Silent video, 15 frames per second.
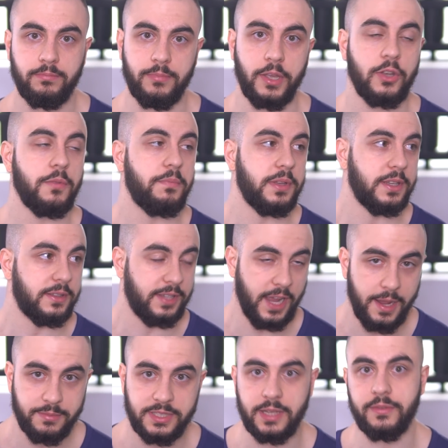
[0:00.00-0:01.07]
it could be a
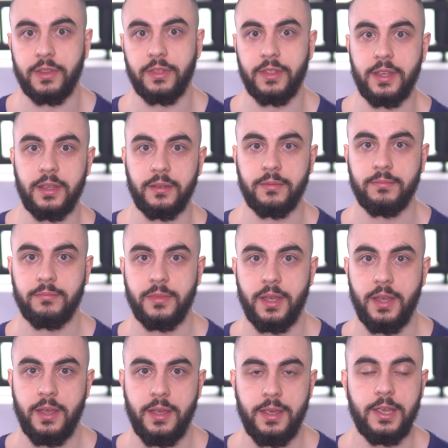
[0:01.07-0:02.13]
time-saving thing.
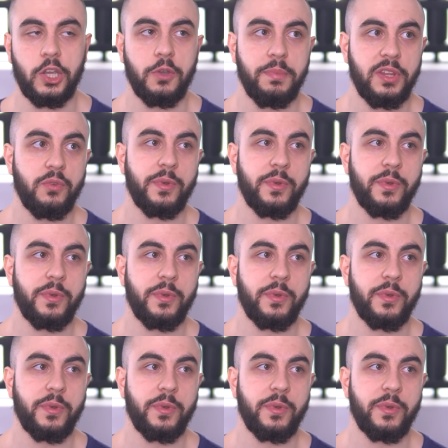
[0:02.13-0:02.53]
It could be